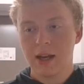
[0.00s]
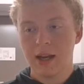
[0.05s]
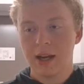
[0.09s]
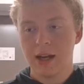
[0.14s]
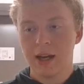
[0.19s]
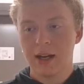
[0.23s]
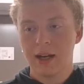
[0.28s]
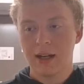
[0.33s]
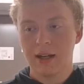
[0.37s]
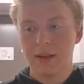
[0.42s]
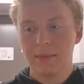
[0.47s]

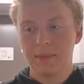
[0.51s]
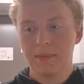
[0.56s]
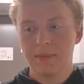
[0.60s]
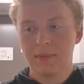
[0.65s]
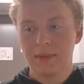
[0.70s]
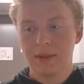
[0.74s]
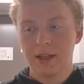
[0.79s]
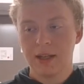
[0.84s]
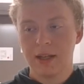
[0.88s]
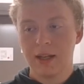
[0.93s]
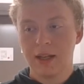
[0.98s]

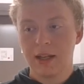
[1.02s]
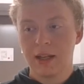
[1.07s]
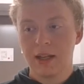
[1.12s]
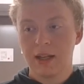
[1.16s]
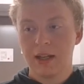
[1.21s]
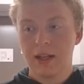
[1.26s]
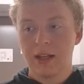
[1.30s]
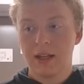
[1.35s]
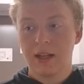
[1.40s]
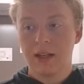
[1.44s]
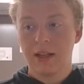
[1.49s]

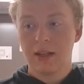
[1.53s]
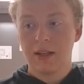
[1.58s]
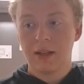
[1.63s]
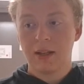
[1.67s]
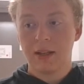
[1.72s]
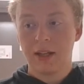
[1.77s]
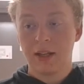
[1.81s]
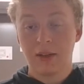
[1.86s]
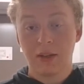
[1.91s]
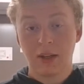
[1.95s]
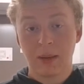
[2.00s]

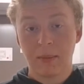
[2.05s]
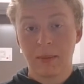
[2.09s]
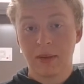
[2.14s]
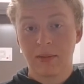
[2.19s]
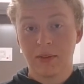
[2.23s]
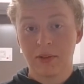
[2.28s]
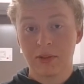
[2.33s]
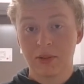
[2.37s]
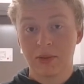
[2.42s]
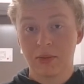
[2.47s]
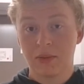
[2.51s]
Inugami have
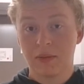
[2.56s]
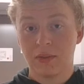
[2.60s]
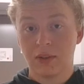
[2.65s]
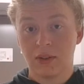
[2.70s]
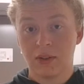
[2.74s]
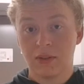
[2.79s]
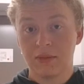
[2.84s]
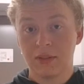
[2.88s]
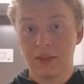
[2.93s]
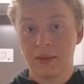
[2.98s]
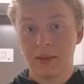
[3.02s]
also
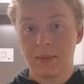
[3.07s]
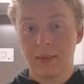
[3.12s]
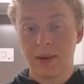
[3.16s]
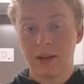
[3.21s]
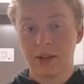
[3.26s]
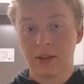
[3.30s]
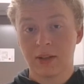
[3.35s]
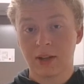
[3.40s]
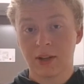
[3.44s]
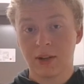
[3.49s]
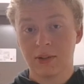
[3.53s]
evolved into
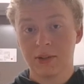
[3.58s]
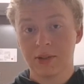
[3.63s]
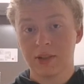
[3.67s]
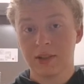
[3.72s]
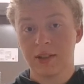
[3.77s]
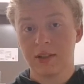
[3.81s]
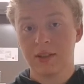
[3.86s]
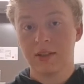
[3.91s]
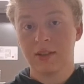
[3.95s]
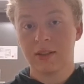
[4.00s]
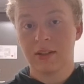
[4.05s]
modern
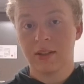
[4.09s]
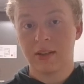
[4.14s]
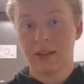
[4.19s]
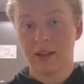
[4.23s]
culture.